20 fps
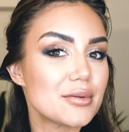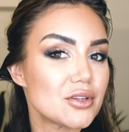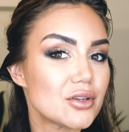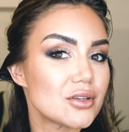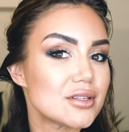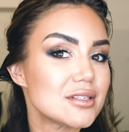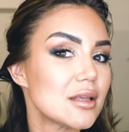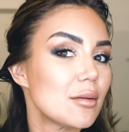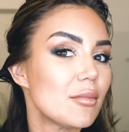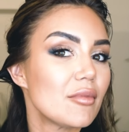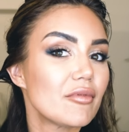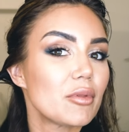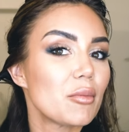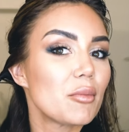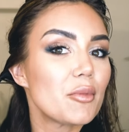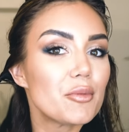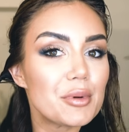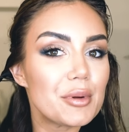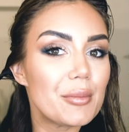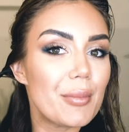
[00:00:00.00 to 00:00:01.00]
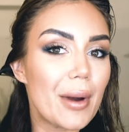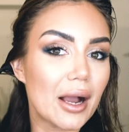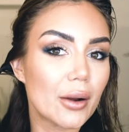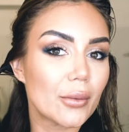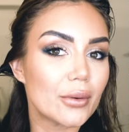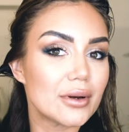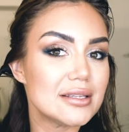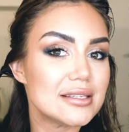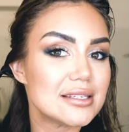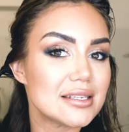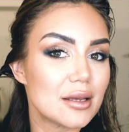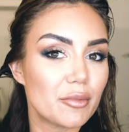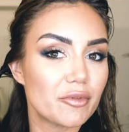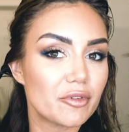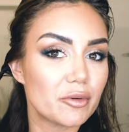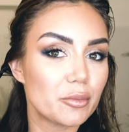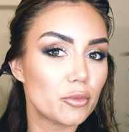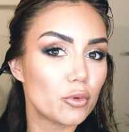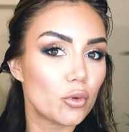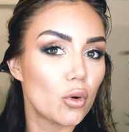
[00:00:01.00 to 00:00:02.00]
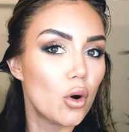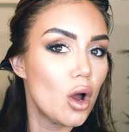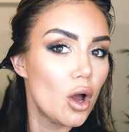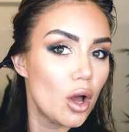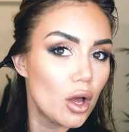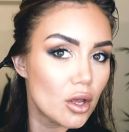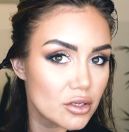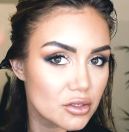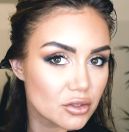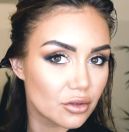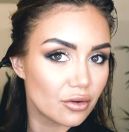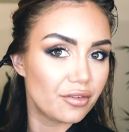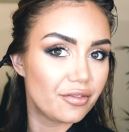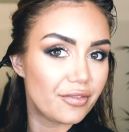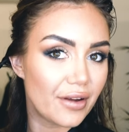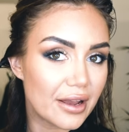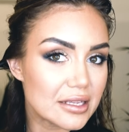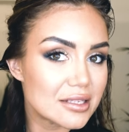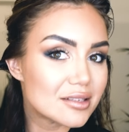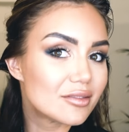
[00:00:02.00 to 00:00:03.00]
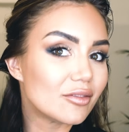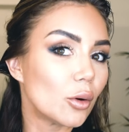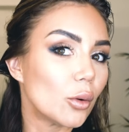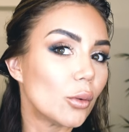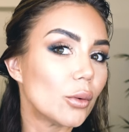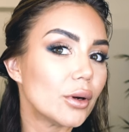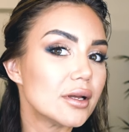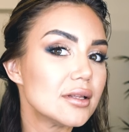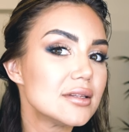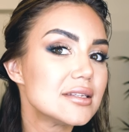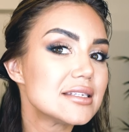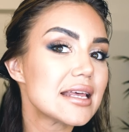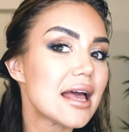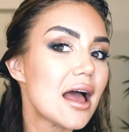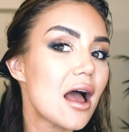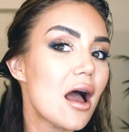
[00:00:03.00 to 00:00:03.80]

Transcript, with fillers: So some of them will be backwards, some of them will sort of face forwards,